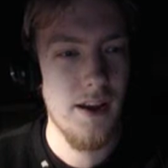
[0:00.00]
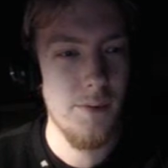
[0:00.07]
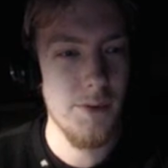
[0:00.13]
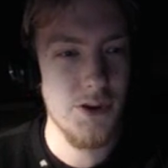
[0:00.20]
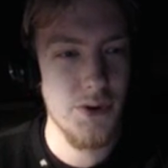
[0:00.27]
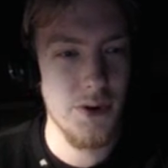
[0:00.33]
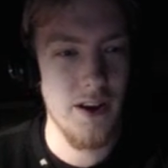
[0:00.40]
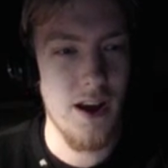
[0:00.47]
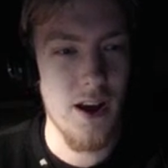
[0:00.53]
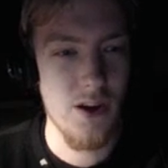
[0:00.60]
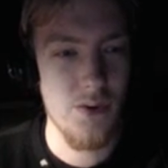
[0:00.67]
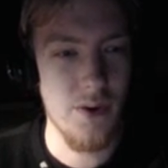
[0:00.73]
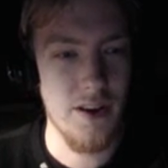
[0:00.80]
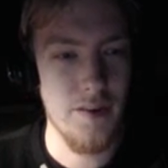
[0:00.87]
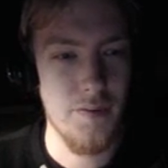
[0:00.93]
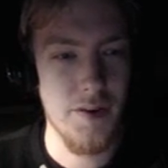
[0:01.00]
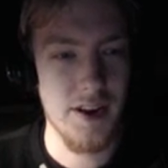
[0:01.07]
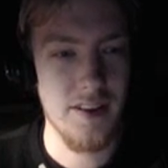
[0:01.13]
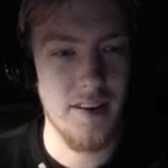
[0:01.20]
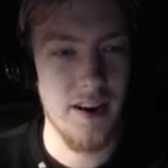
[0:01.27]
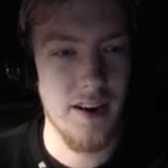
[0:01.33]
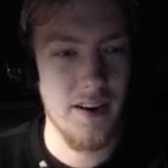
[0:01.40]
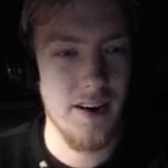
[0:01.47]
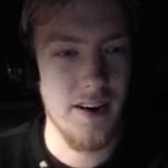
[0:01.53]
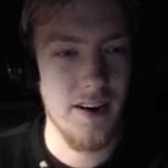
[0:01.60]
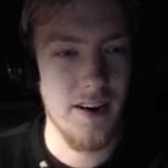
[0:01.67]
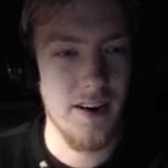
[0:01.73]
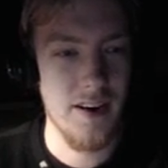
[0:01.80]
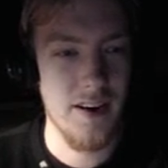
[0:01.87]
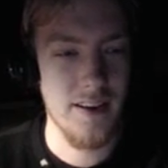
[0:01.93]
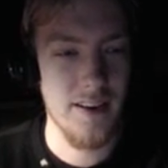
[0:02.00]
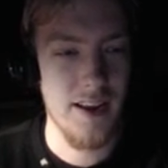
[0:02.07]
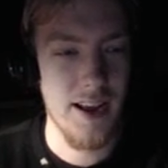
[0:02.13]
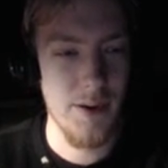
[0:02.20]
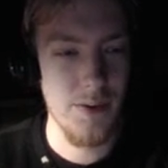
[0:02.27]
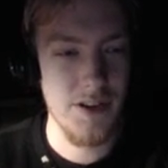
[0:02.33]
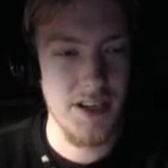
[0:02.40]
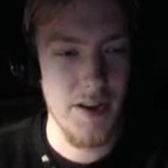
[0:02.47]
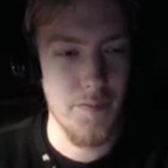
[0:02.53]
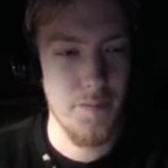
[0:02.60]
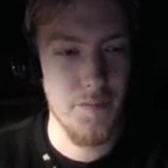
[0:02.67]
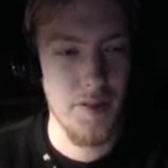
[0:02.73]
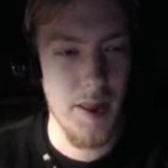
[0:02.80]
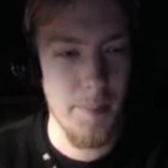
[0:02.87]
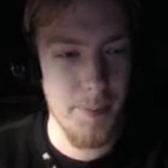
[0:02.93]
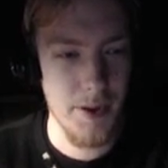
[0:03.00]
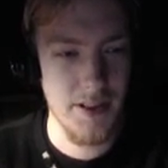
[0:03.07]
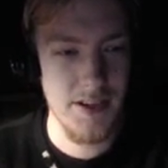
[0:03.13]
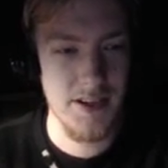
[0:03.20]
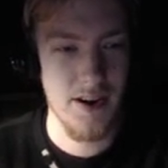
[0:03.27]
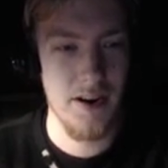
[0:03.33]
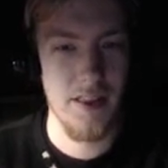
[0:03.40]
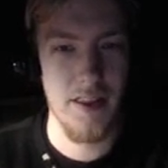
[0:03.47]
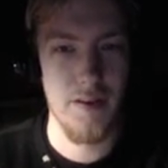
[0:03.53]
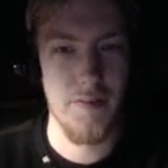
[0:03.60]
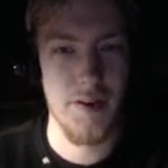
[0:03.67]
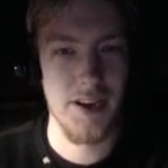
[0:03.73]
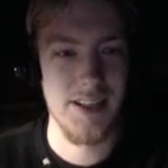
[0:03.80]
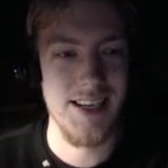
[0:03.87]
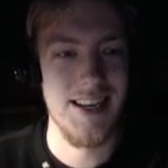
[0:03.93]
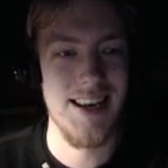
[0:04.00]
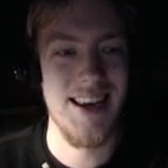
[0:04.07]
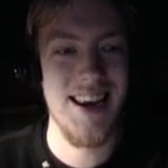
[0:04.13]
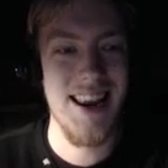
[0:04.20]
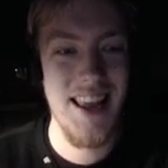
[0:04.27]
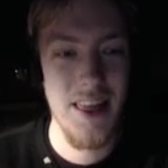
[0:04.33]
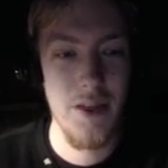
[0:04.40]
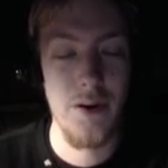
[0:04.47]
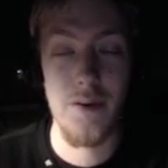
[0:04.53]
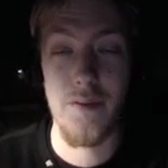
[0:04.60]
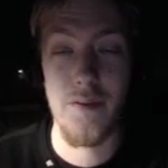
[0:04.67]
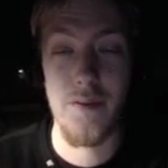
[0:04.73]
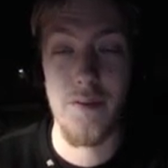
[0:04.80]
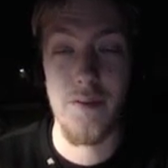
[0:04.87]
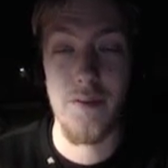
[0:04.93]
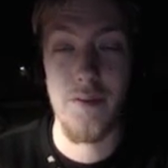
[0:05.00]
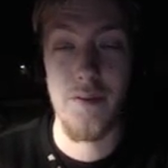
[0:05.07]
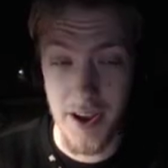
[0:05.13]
between Aqua and Effect here, and it would say flip at the start of the effects, and neither of them have